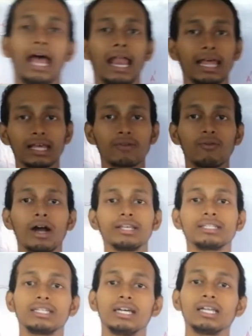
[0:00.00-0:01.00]
another one
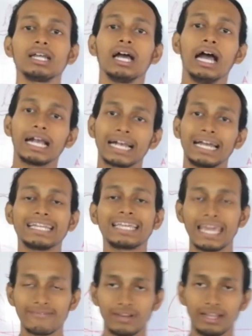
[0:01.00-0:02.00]
is here
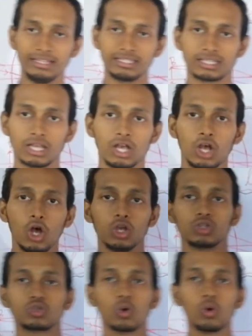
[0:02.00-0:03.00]
concave lens.
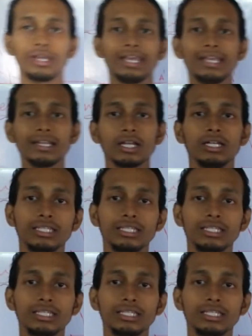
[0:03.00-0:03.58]
So in